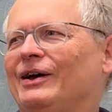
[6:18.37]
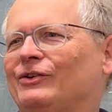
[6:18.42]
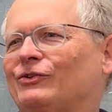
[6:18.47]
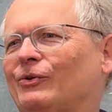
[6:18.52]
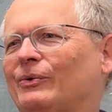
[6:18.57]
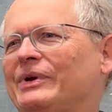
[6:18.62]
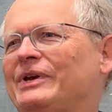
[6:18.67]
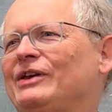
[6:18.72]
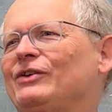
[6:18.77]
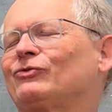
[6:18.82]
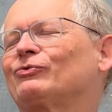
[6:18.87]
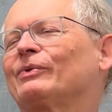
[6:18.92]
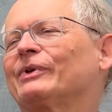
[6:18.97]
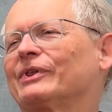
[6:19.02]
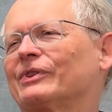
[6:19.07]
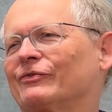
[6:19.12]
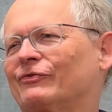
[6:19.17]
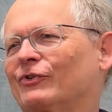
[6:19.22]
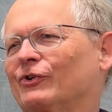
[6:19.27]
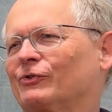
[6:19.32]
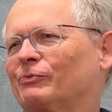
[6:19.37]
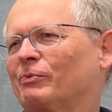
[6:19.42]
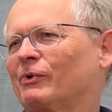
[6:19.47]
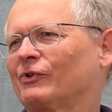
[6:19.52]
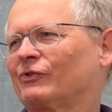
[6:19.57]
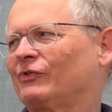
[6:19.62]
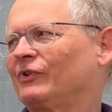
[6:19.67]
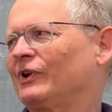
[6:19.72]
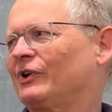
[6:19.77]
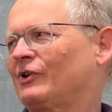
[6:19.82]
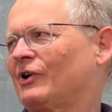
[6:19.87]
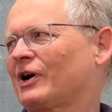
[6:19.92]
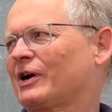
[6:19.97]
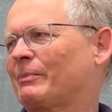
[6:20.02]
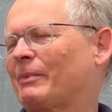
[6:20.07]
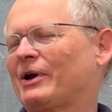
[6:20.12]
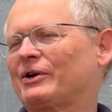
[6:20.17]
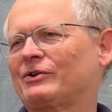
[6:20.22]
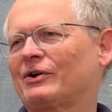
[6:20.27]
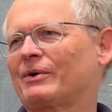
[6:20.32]
So he's really the first person to talk
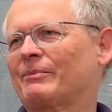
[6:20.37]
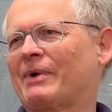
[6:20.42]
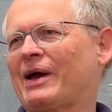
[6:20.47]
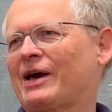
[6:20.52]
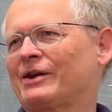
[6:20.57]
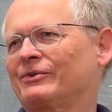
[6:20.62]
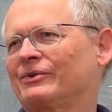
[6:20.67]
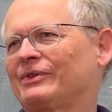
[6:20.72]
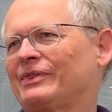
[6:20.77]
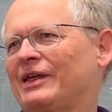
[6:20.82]
about dark matter,